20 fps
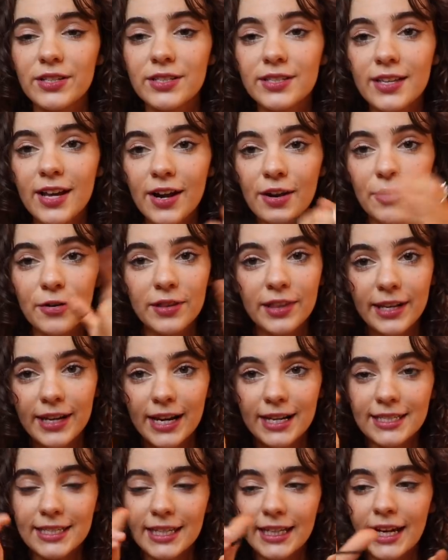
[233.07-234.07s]
So the
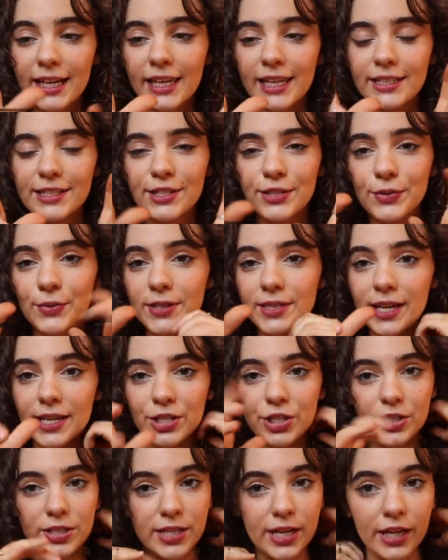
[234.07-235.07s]
next thing I like to do is I
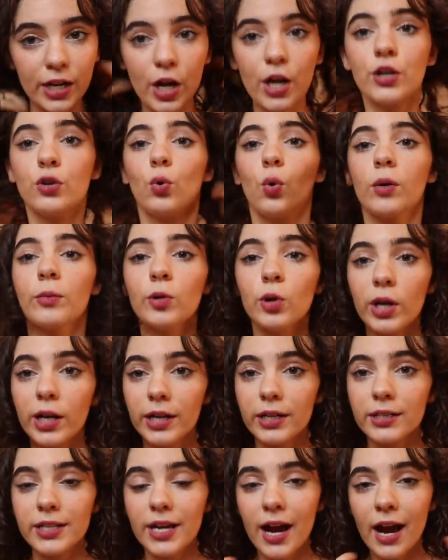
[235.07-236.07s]
just take a normal
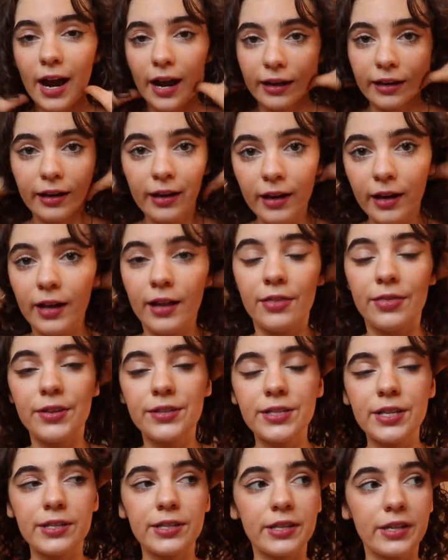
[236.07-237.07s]
hair tie.
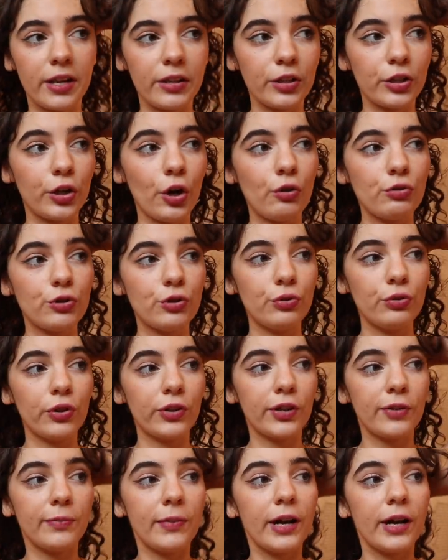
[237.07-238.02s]
This is another go-to look of